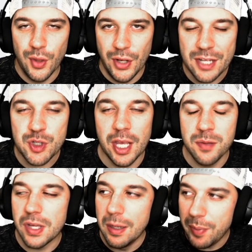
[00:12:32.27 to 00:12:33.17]
next game is
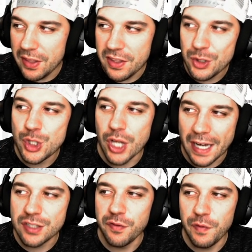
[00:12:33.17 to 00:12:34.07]
going to be the
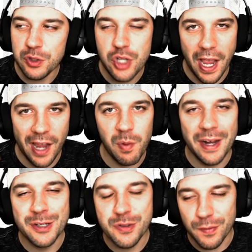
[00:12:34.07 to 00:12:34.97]
Jacksonville
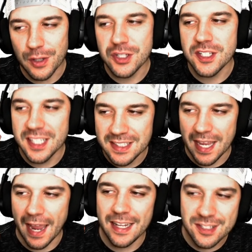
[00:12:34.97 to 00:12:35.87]
Jaguars versus the
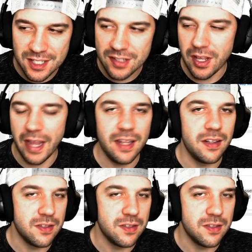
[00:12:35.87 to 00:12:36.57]
Tennessee Titans,